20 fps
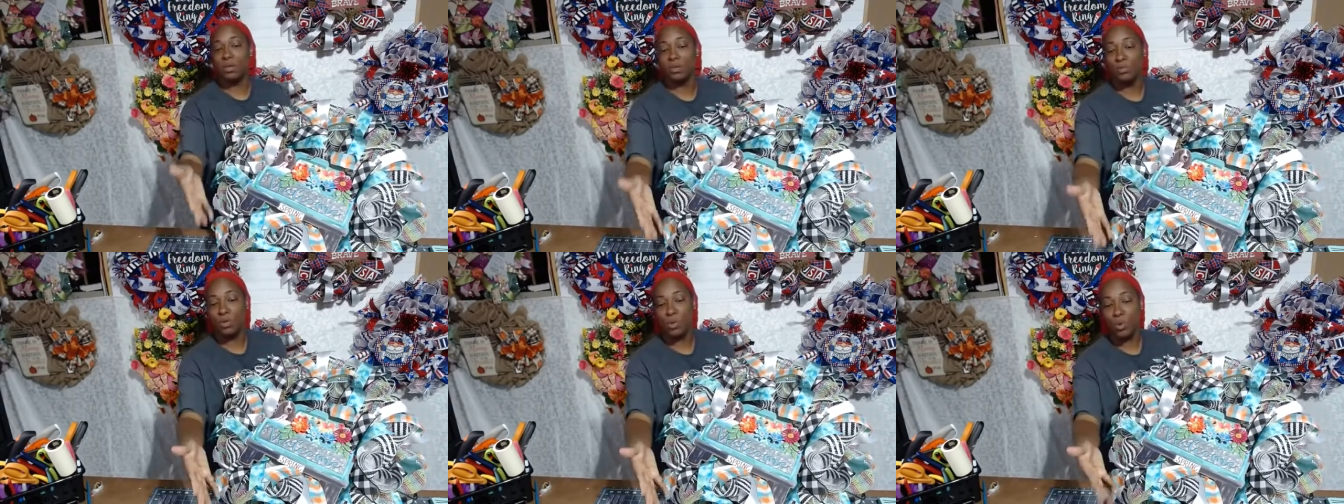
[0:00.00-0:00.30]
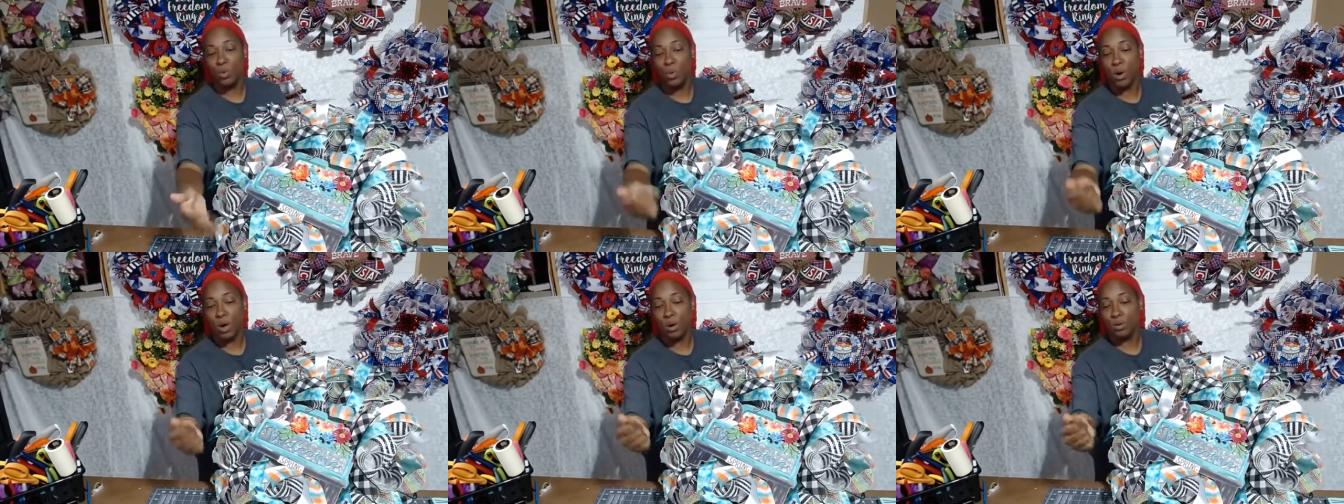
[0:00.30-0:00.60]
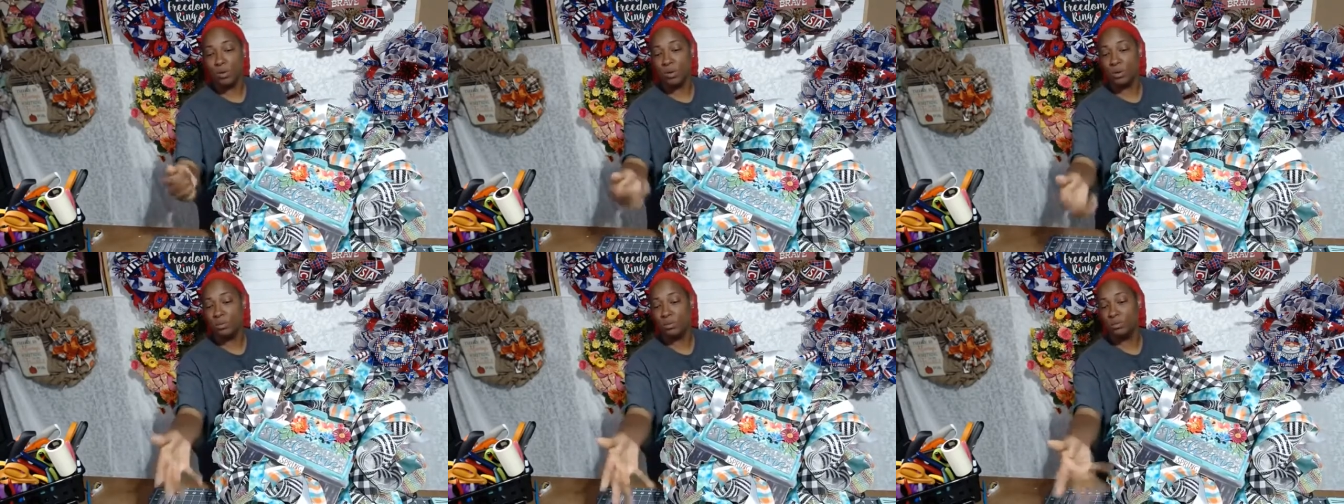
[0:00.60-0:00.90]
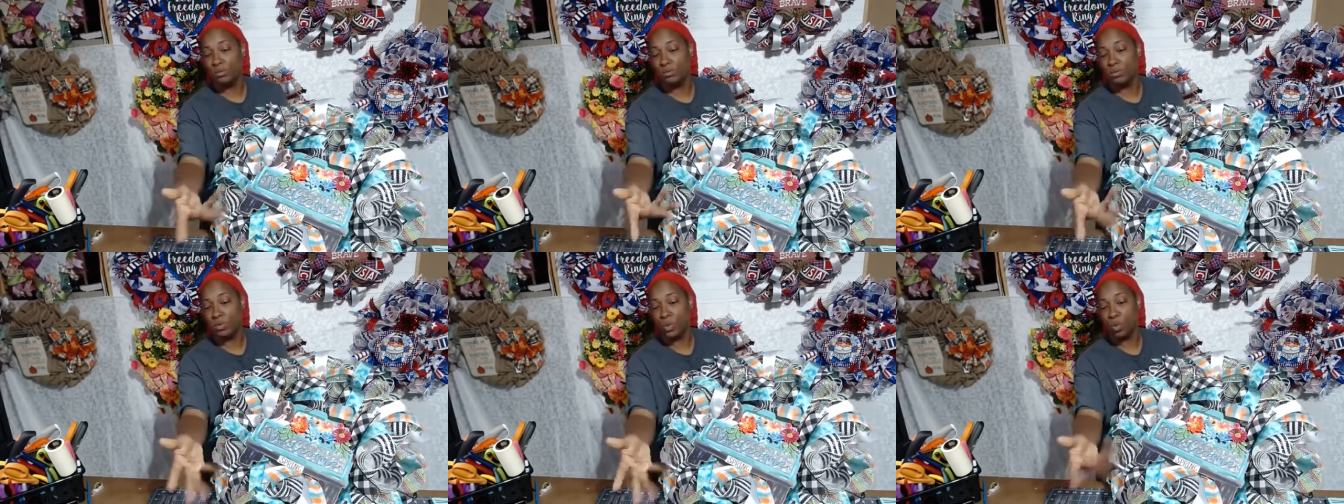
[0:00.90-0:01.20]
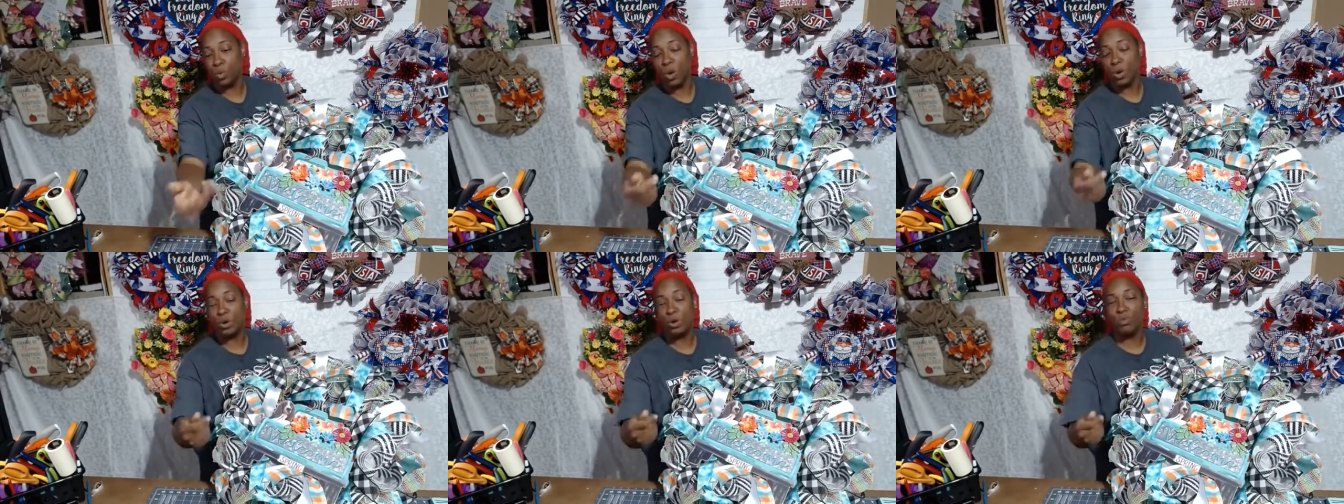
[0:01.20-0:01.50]
the welcome
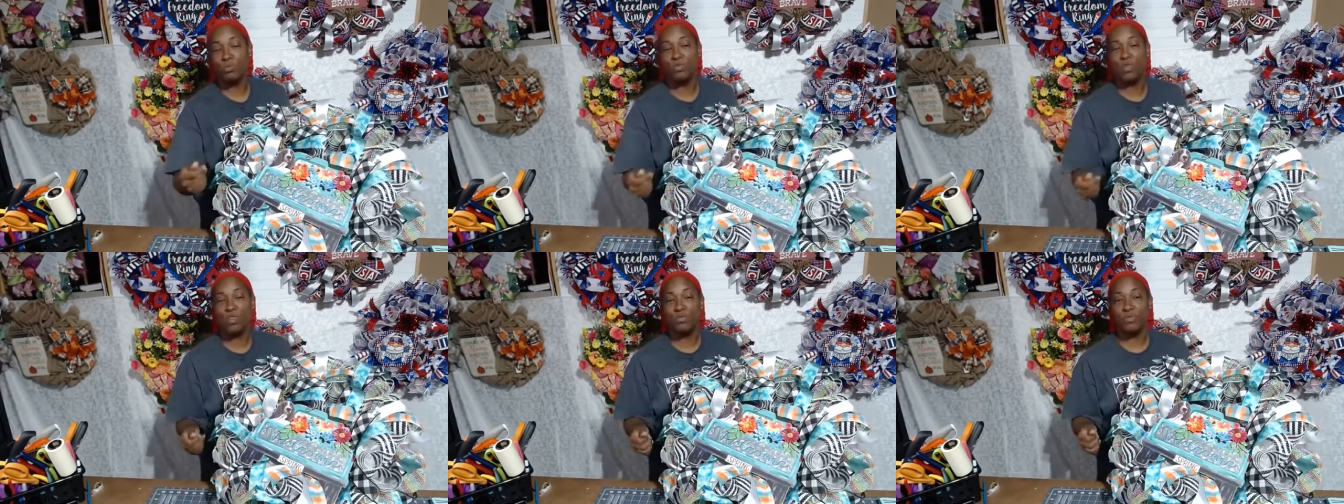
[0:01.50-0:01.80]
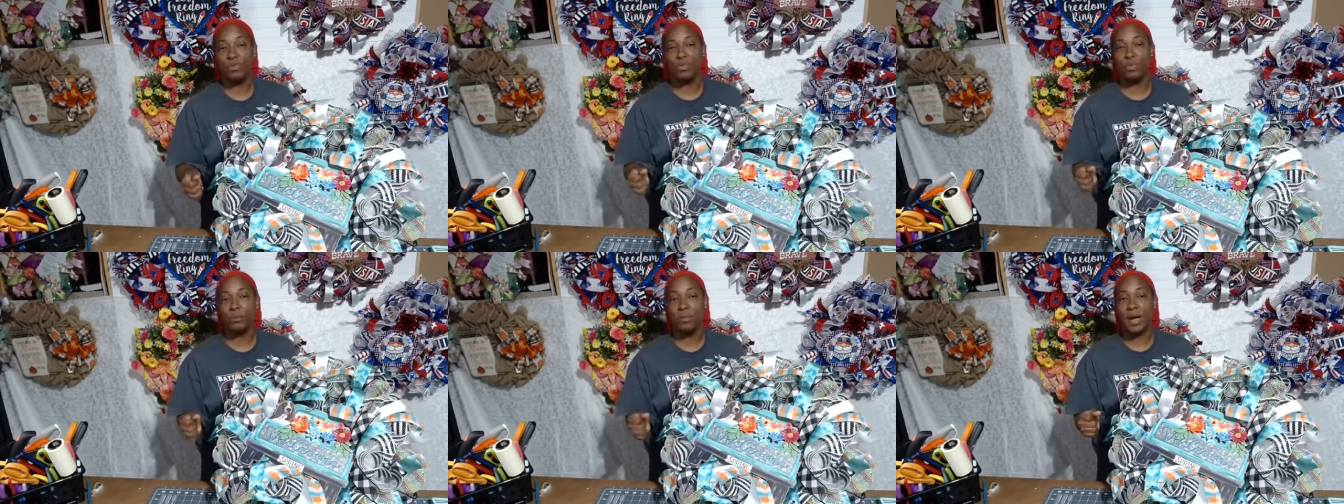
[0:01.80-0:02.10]
wreath with the